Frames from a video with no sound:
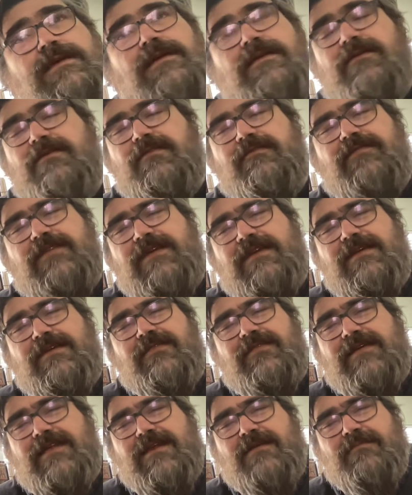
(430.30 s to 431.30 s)
i don't know if you could
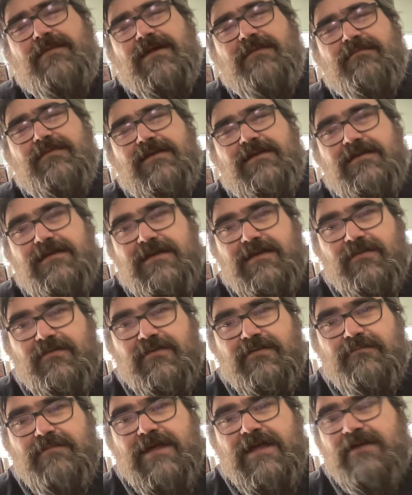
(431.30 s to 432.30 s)
hear that i might be
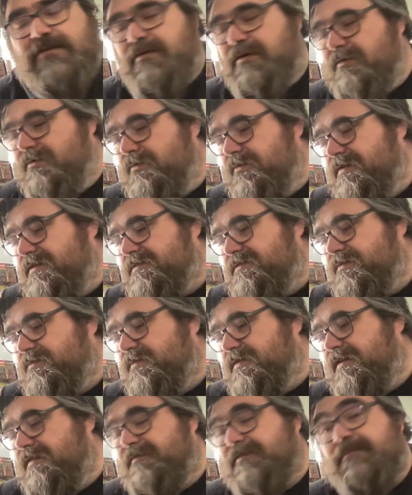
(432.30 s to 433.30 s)
killing background noise or
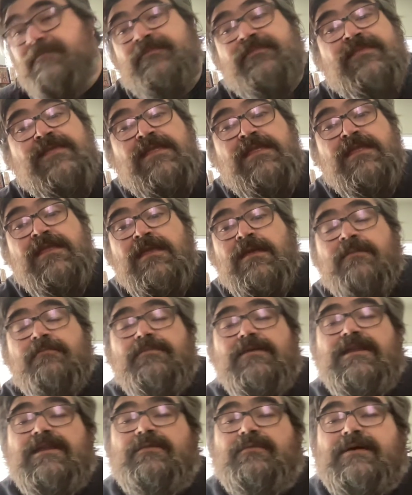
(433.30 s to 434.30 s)
whatever
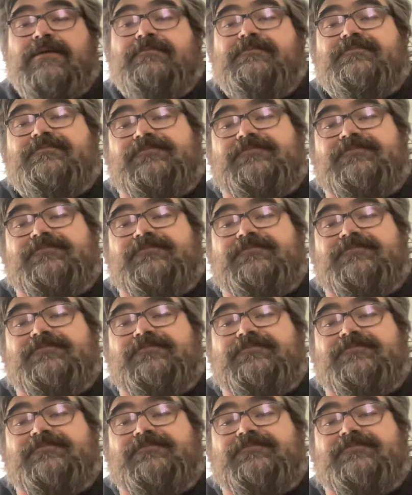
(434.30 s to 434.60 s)
but anyway